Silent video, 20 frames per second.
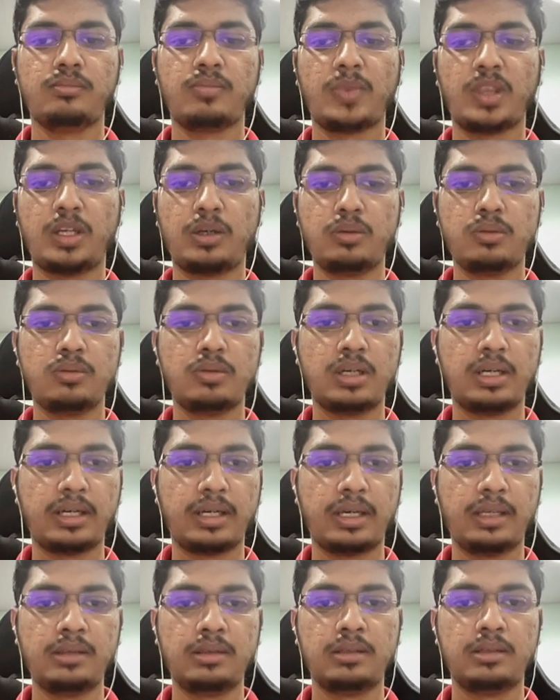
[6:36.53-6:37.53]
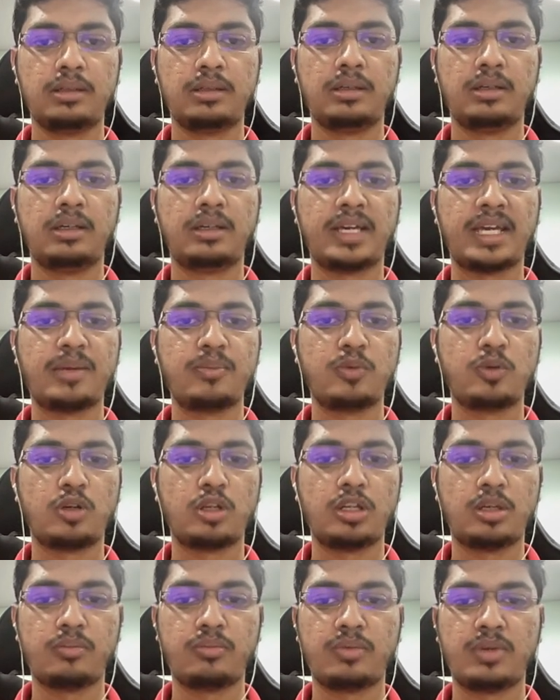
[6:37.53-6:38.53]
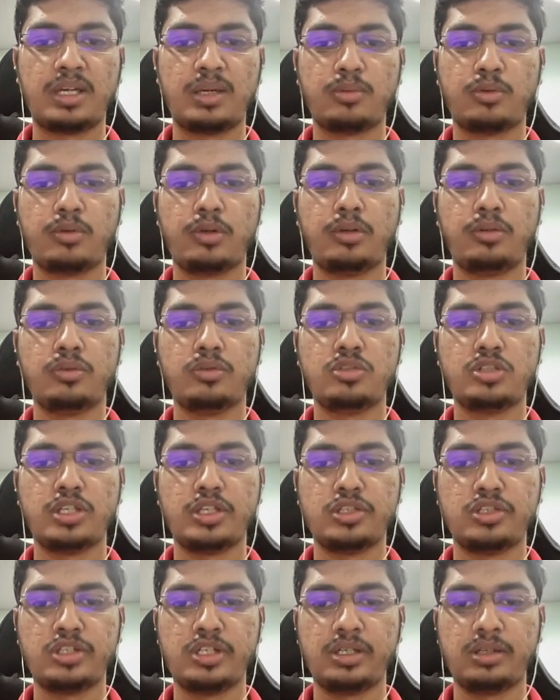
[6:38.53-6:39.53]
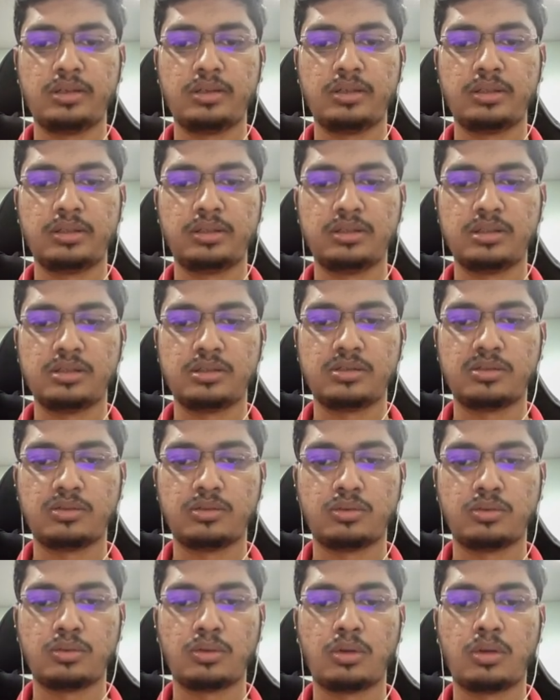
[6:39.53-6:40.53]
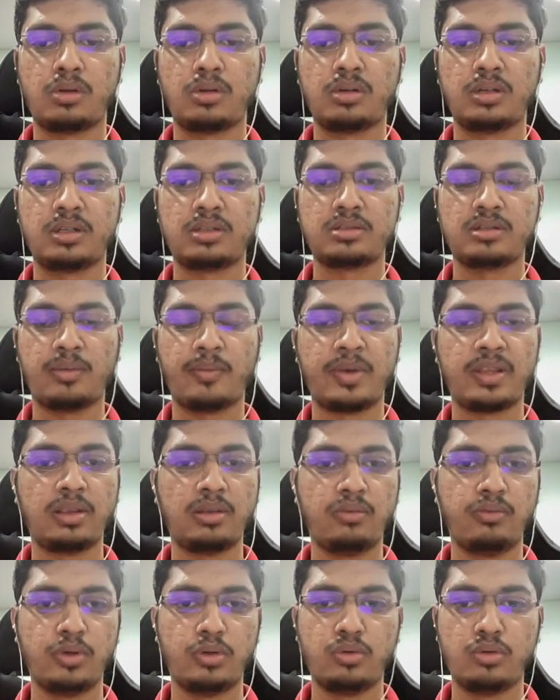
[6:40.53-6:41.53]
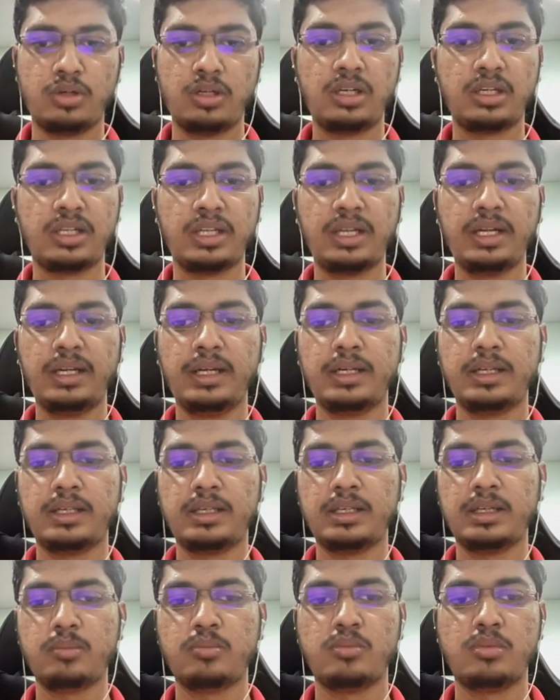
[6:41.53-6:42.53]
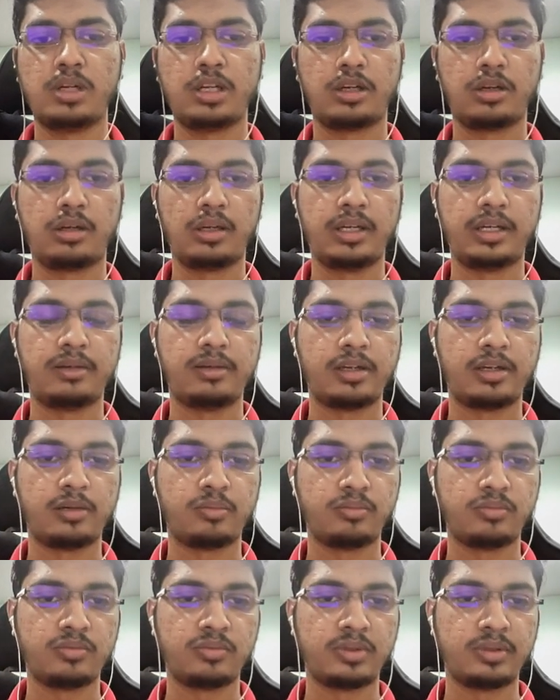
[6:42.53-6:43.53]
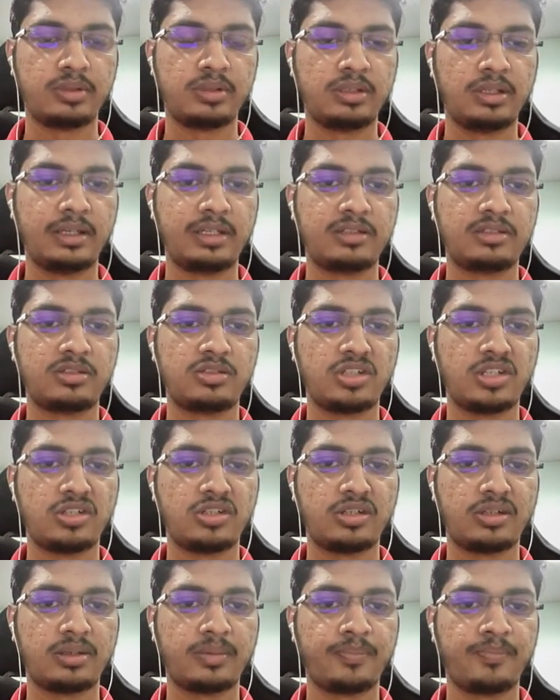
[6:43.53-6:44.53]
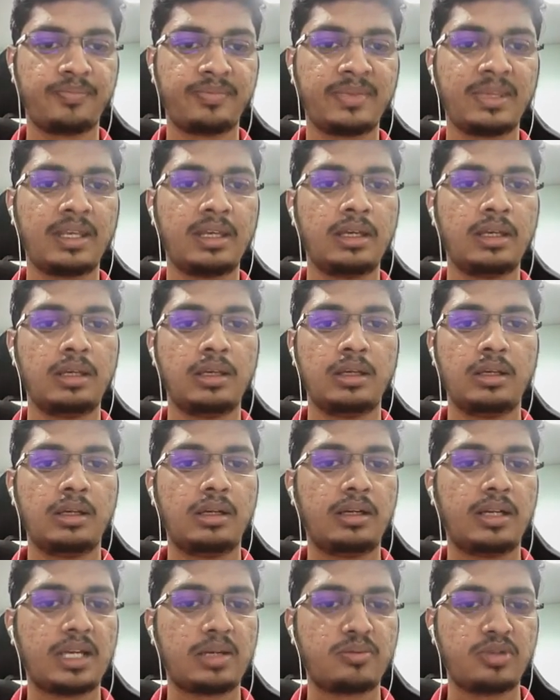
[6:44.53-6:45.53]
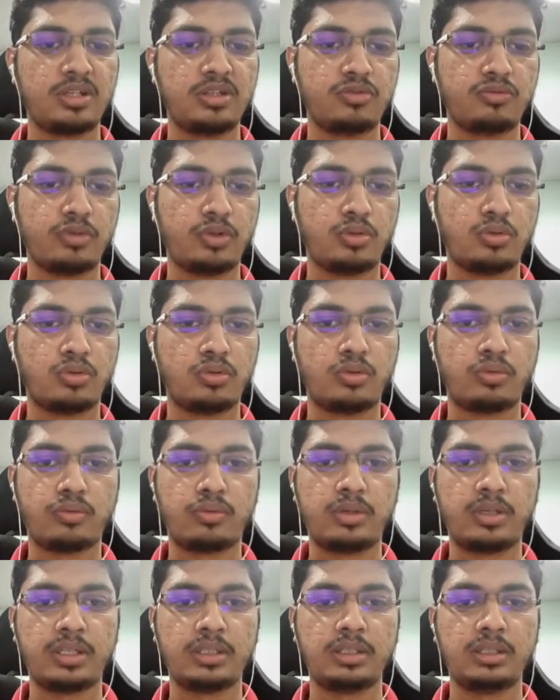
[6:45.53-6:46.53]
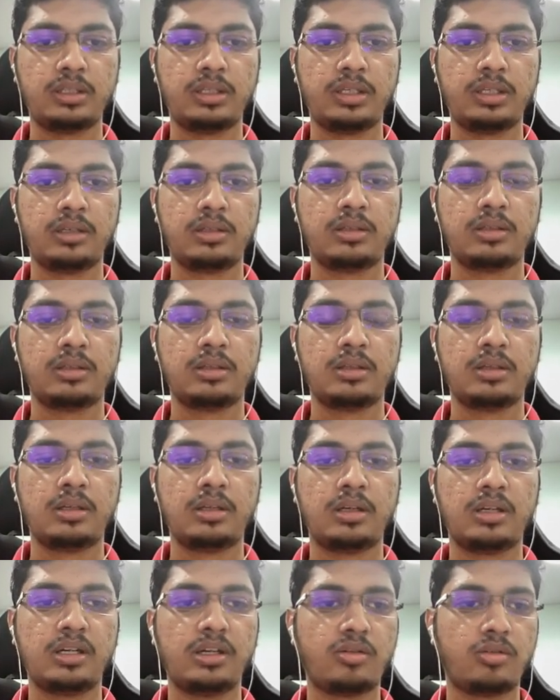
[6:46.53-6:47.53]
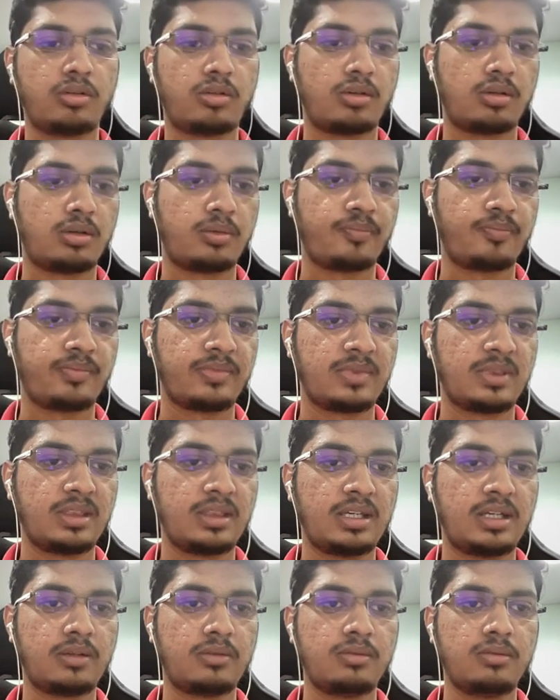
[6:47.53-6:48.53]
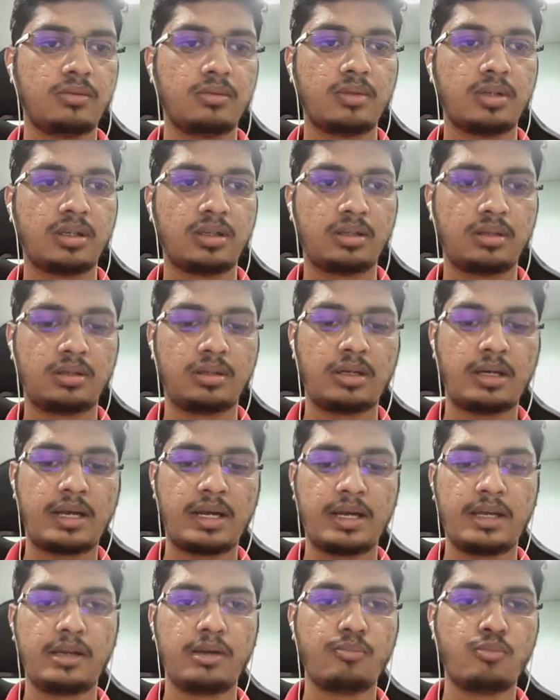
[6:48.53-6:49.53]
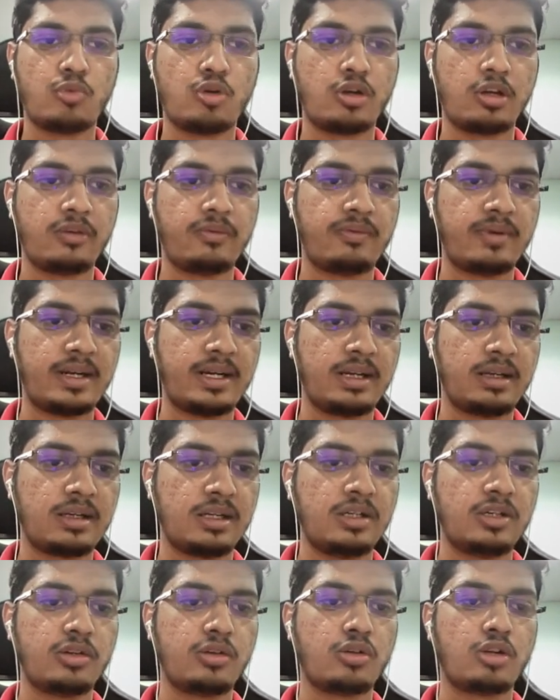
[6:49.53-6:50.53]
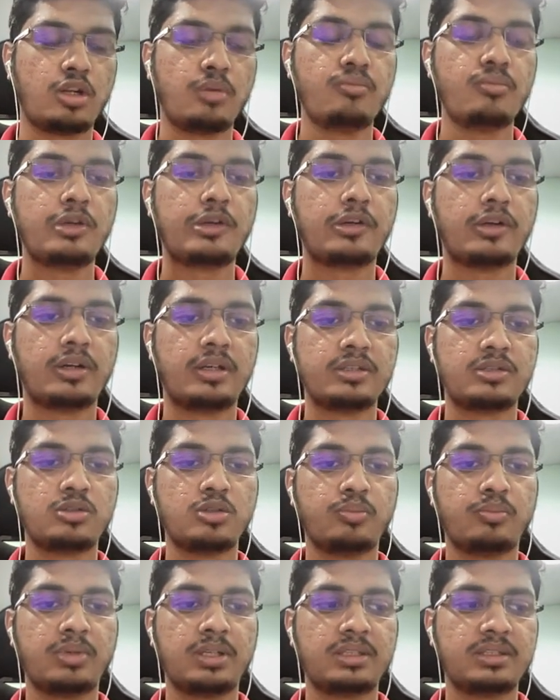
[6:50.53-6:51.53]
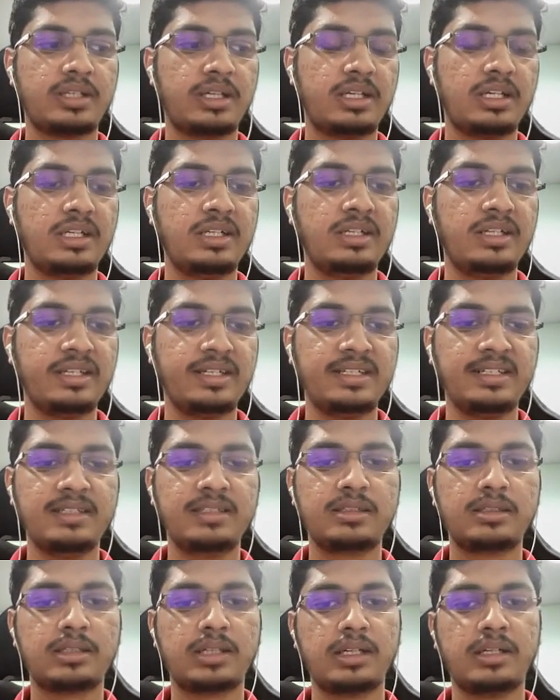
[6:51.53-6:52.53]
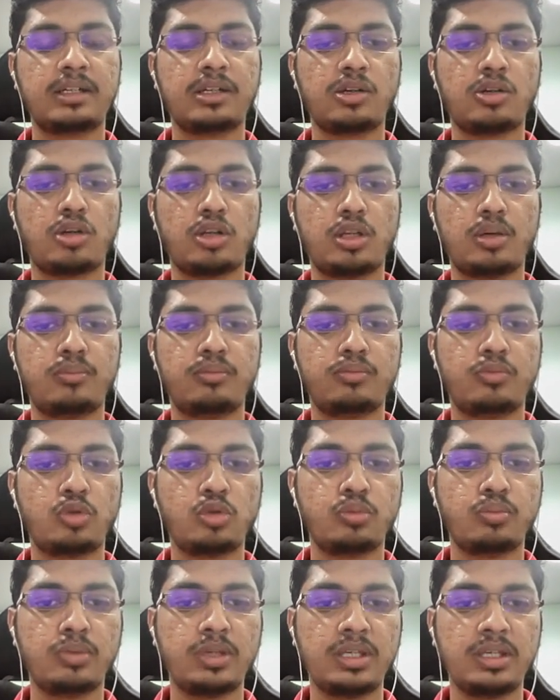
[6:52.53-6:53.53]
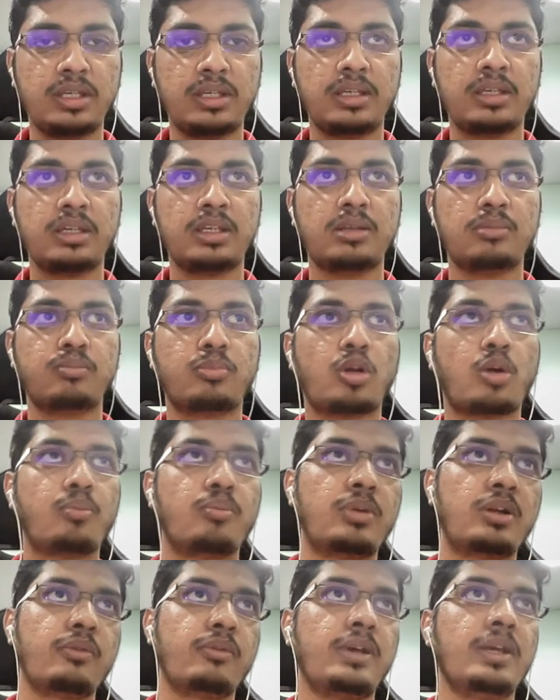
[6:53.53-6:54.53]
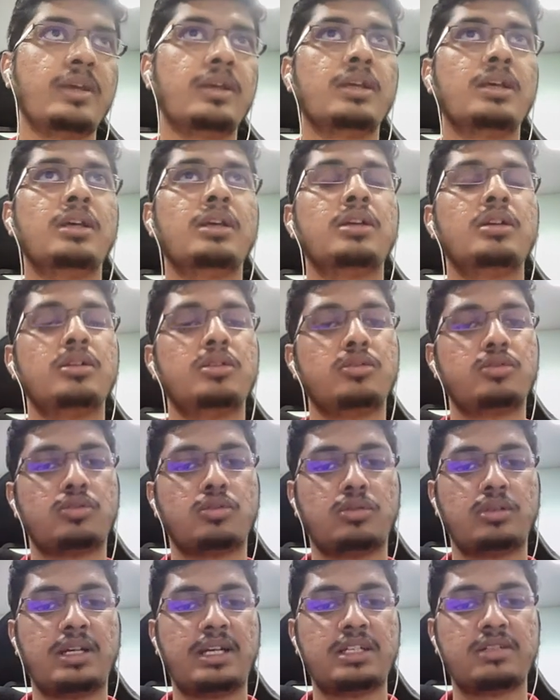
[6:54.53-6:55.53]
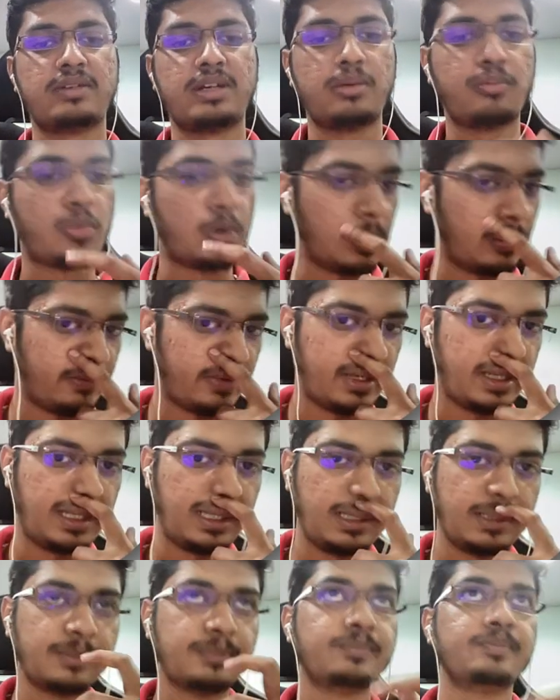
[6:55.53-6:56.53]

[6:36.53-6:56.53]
Now again, the time column, I'm going to change it. This is no longer, I mean, we don't need it here, but let it be. Let's change it. Time range, we don't want anything. Country column. Now I modified country column because Superset needs country column to be in proper way, so that's why I modified it.